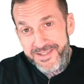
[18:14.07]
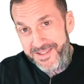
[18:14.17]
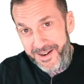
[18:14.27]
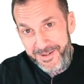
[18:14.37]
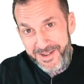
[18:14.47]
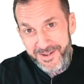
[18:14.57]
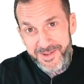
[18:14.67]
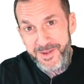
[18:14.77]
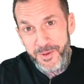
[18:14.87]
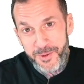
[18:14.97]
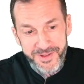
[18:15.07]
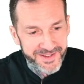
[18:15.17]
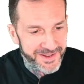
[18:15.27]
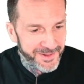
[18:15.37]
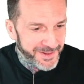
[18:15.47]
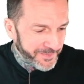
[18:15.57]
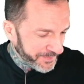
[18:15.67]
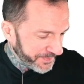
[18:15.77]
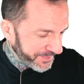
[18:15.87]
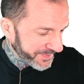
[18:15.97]
stare into your soul until
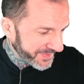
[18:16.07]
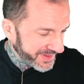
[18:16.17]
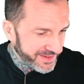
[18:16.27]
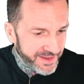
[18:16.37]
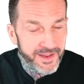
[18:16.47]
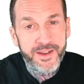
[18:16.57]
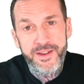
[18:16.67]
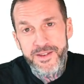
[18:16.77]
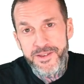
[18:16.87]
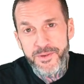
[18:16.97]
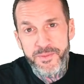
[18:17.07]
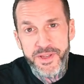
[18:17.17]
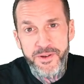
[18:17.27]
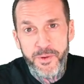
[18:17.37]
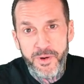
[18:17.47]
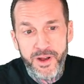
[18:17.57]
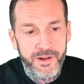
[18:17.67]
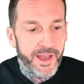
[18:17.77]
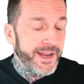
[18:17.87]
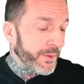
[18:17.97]
you admit you were
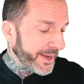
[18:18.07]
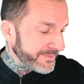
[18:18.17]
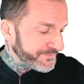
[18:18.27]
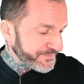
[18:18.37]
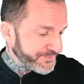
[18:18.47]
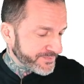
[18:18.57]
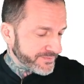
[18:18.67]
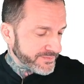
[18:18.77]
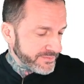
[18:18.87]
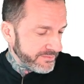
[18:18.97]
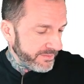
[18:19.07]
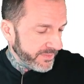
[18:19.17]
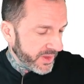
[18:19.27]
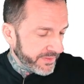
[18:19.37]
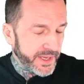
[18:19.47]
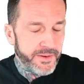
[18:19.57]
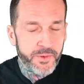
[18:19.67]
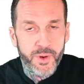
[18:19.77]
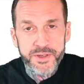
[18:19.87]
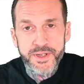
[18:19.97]
wrong. Anyway, thank you
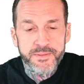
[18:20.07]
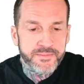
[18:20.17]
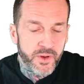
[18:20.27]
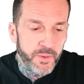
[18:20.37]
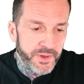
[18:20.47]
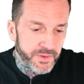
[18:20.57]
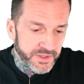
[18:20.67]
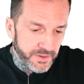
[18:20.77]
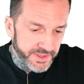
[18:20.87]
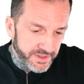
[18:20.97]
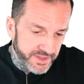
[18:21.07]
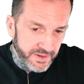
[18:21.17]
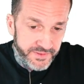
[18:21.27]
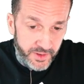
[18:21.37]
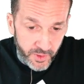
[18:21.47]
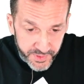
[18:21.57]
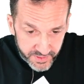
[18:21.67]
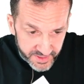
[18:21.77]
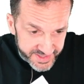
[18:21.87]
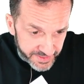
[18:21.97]
for watching. I hope you enjoyed yourselves. I hope you
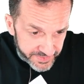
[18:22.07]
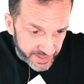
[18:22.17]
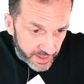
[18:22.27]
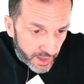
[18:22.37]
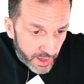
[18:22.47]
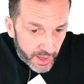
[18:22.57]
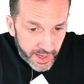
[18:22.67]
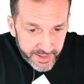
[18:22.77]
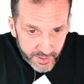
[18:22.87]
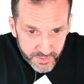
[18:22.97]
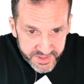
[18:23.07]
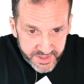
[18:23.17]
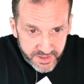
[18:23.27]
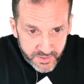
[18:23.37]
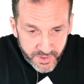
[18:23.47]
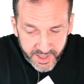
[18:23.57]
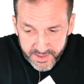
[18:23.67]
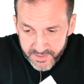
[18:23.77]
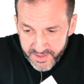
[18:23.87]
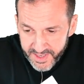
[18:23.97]
learned something, and I will see you
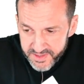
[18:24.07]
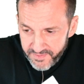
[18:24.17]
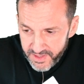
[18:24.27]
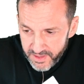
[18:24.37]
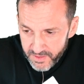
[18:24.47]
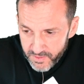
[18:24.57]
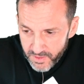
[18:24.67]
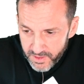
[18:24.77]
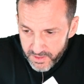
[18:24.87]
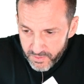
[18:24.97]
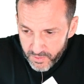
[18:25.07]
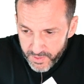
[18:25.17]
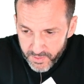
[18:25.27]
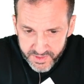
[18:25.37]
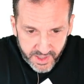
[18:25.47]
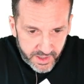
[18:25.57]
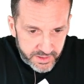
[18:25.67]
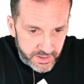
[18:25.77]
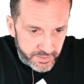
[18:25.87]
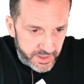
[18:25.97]
in the next video uh, where we will
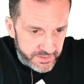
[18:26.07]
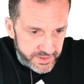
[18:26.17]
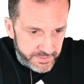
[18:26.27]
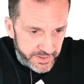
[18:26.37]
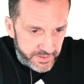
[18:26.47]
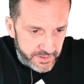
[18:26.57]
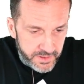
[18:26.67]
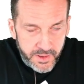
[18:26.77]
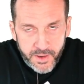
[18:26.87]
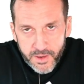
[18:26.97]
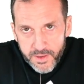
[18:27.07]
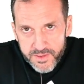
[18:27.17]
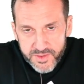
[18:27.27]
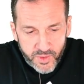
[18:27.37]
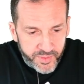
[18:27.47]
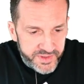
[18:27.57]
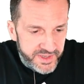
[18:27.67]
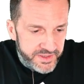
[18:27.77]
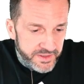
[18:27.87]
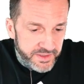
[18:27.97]
talk about some other store
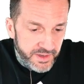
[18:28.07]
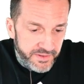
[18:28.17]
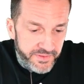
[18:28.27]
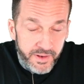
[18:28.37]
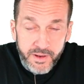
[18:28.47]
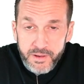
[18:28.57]
procedure stuff